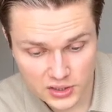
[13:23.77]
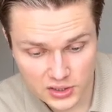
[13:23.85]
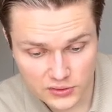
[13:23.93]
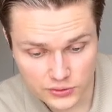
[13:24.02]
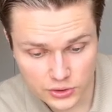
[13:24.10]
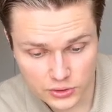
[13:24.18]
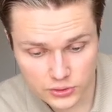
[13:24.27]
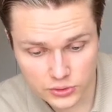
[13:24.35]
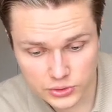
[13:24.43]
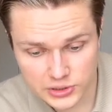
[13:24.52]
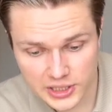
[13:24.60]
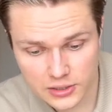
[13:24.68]
if you don't
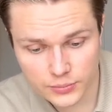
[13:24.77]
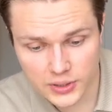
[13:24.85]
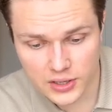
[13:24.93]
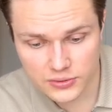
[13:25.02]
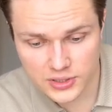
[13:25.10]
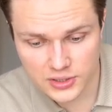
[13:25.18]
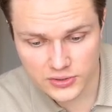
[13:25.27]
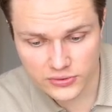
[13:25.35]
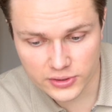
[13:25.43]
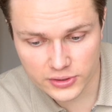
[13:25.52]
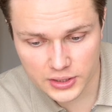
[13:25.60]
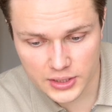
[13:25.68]
lose 10 pounds in
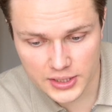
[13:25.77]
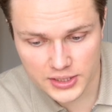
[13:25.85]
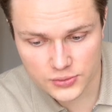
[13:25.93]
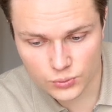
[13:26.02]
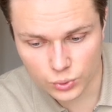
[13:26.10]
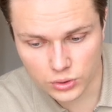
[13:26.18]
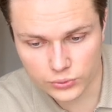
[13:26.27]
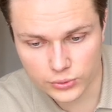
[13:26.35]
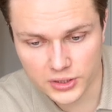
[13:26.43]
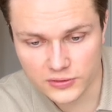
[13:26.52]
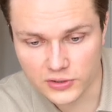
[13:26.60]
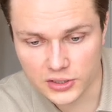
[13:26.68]
30 days, we'll
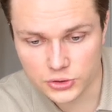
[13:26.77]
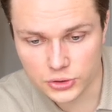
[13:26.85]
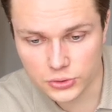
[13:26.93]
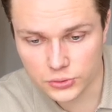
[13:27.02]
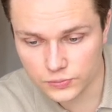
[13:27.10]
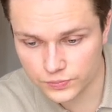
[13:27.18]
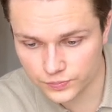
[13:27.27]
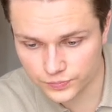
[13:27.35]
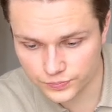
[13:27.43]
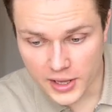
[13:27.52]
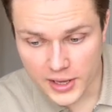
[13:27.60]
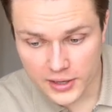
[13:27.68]
refund you.
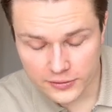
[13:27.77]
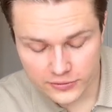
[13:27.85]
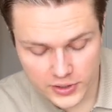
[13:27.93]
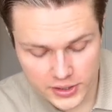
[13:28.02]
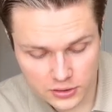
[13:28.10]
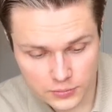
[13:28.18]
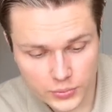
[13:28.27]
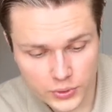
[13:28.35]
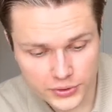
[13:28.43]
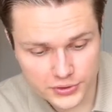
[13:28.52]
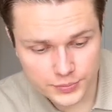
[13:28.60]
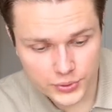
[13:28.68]
And final
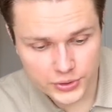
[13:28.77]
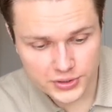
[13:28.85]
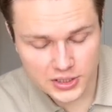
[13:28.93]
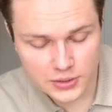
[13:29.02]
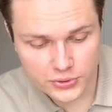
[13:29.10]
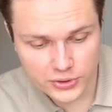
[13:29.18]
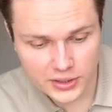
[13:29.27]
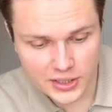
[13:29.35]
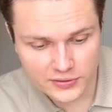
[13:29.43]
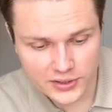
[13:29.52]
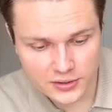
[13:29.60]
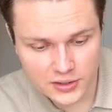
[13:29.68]
point, point number
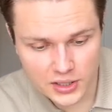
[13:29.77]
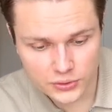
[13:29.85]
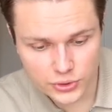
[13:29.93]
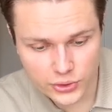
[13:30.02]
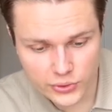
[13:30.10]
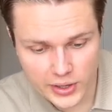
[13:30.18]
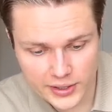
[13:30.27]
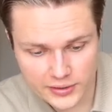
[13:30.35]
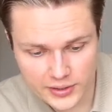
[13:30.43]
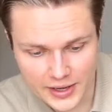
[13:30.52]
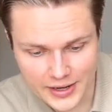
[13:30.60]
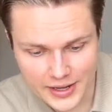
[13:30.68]
11, how to create
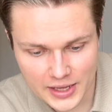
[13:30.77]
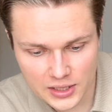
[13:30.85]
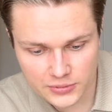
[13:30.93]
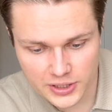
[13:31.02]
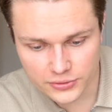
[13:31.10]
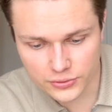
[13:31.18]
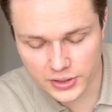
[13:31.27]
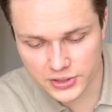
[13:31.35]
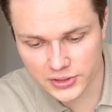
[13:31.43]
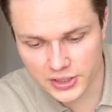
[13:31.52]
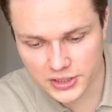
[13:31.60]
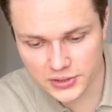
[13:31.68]
a name that
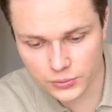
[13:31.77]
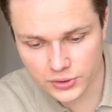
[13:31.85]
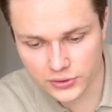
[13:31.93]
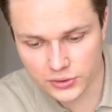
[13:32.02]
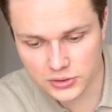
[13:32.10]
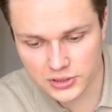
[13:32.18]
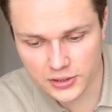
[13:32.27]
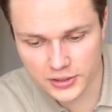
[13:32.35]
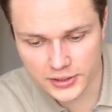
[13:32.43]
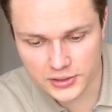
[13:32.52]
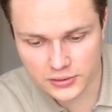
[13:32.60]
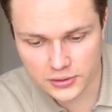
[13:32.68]
resonates with your
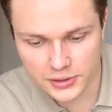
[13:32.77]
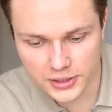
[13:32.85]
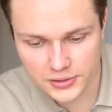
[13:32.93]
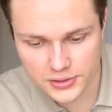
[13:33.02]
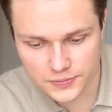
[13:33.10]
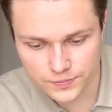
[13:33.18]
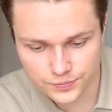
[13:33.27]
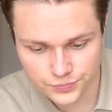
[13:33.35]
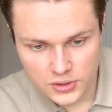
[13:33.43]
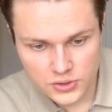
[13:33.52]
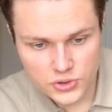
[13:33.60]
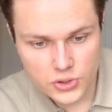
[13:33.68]
target audience.
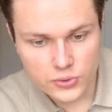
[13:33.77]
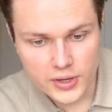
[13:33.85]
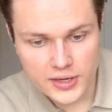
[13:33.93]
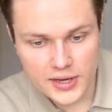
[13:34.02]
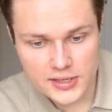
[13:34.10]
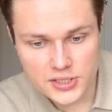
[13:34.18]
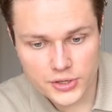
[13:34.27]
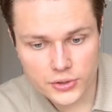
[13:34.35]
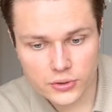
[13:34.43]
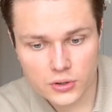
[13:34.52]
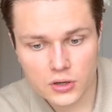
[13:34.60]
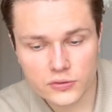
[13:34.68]
So enhancing
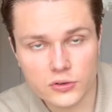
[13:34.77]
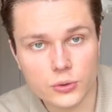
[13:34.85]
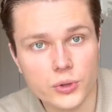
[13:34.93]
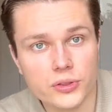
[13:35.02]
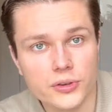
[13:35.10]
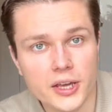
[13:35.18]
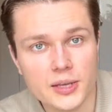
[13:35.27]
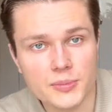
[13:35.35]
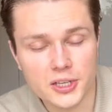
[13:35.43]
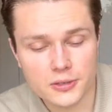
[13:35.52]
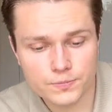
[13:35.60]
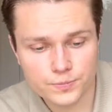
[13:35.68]
your offer with naming